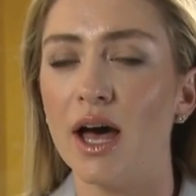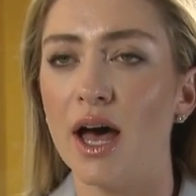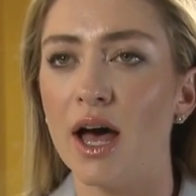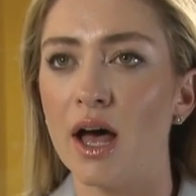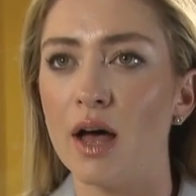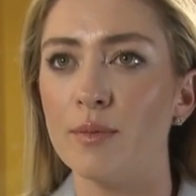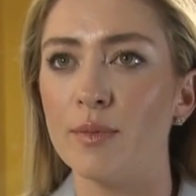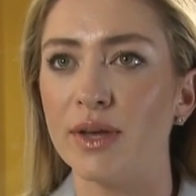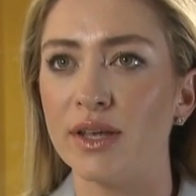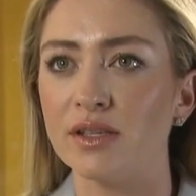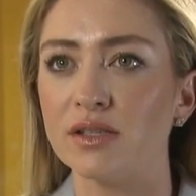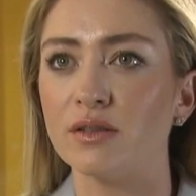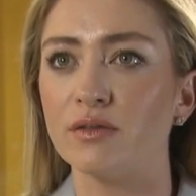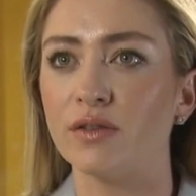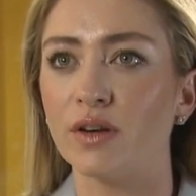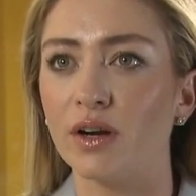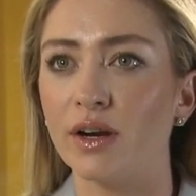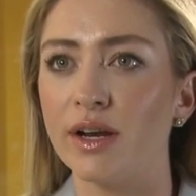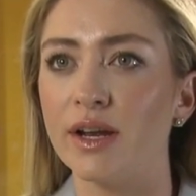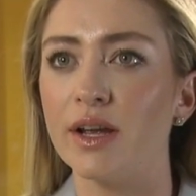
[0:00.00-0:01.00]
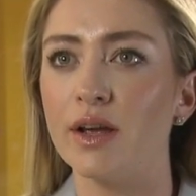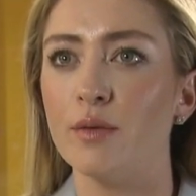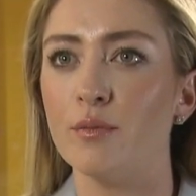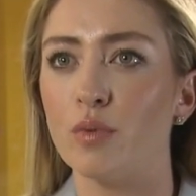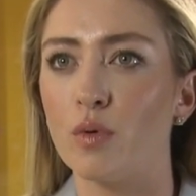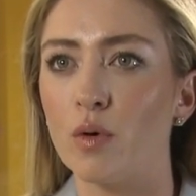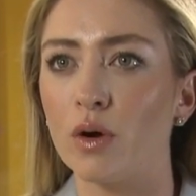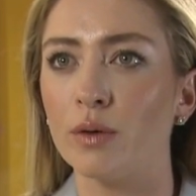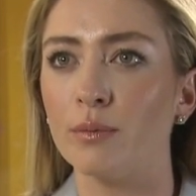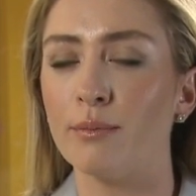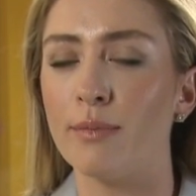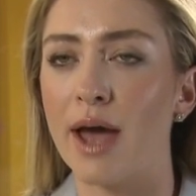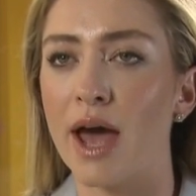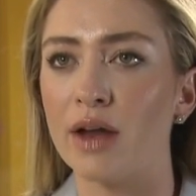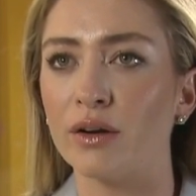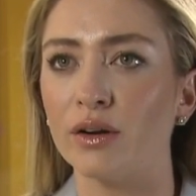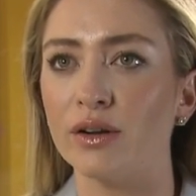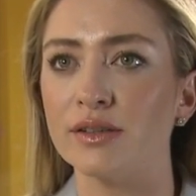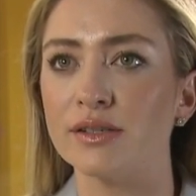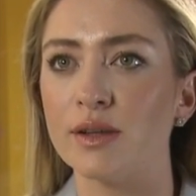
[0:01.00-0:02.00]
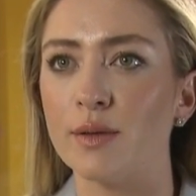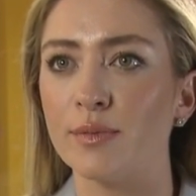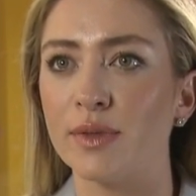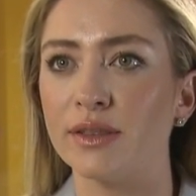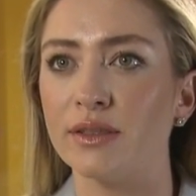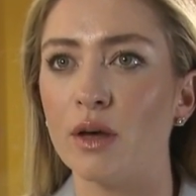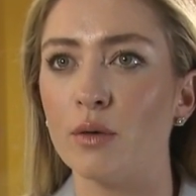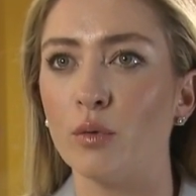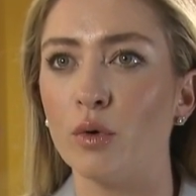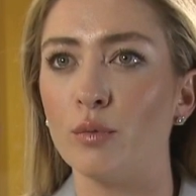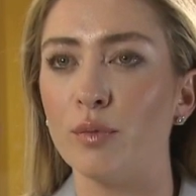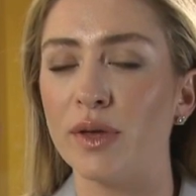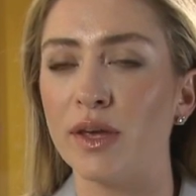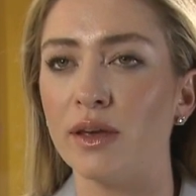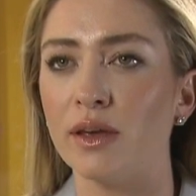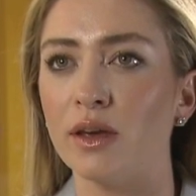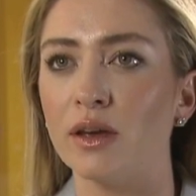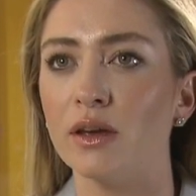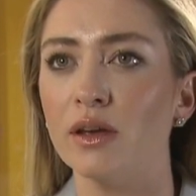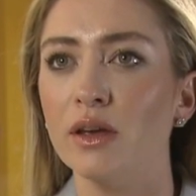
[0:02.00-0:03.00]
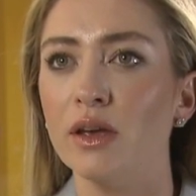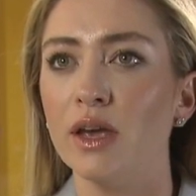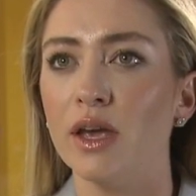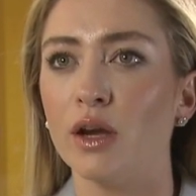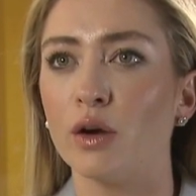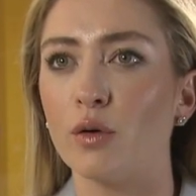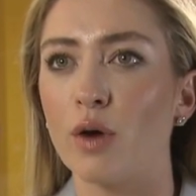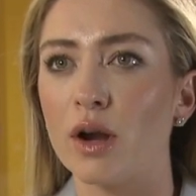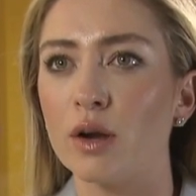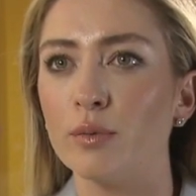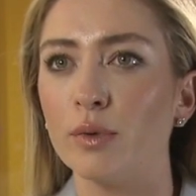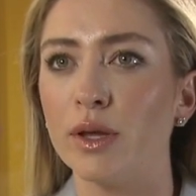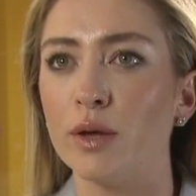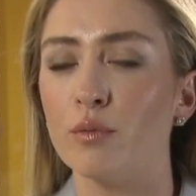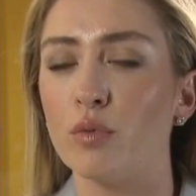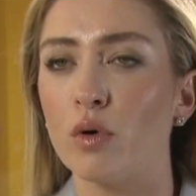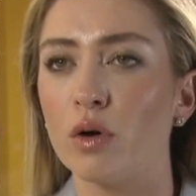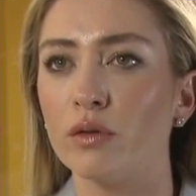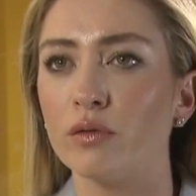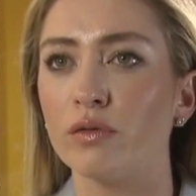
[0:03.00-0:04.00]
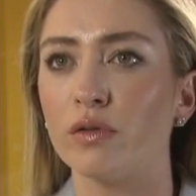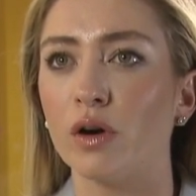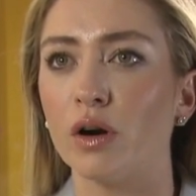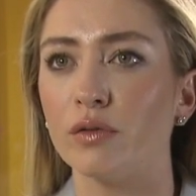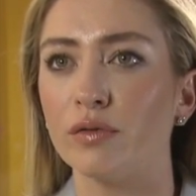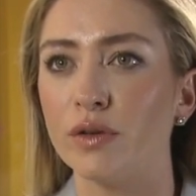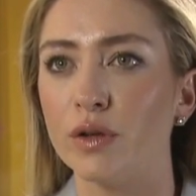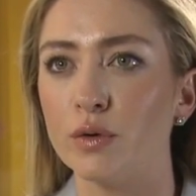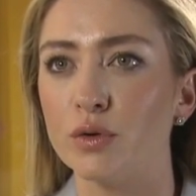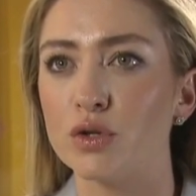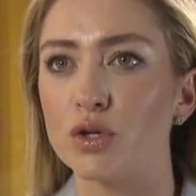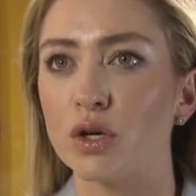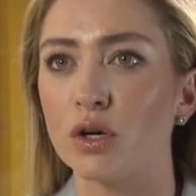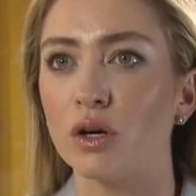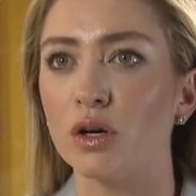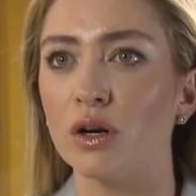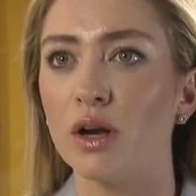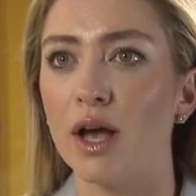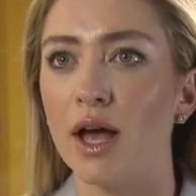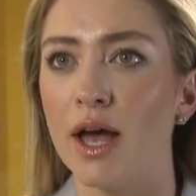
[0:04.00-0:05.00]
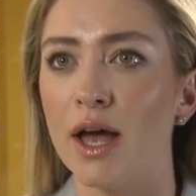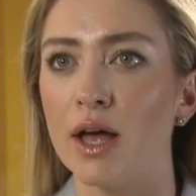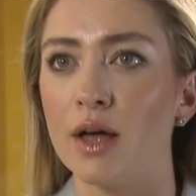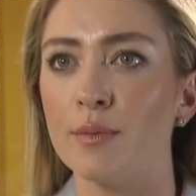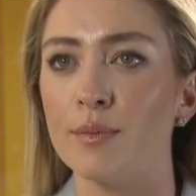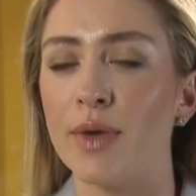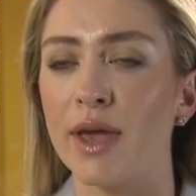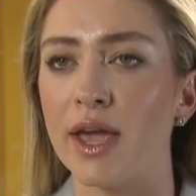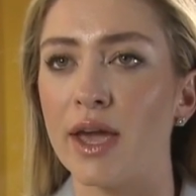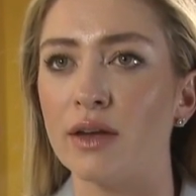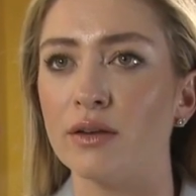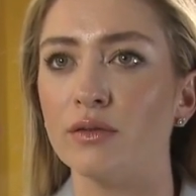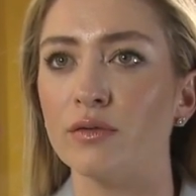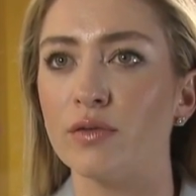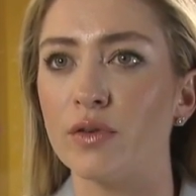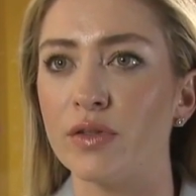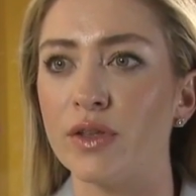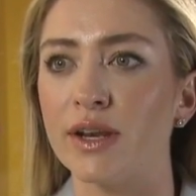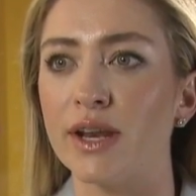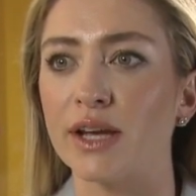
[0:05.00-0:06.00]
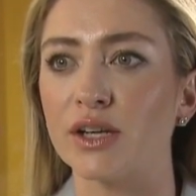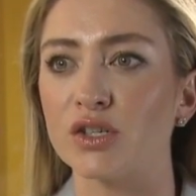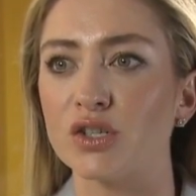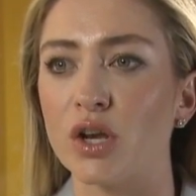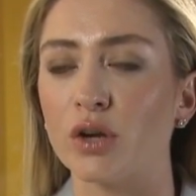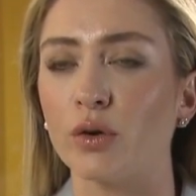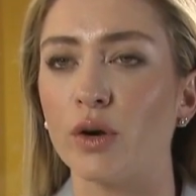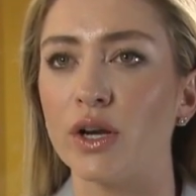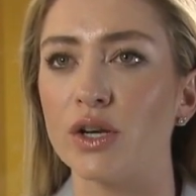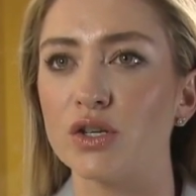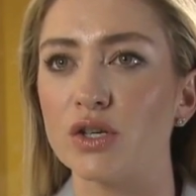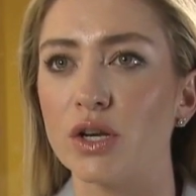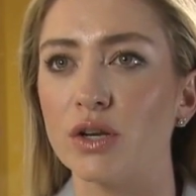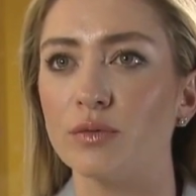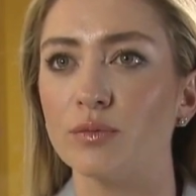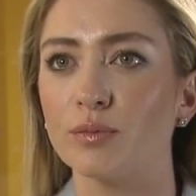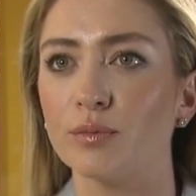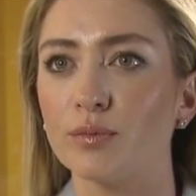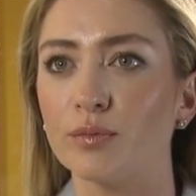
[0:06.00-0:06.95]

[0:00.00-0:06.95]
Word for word: Um, it's a very important matter and something that will be incredibly important for our future um, and for the next generation.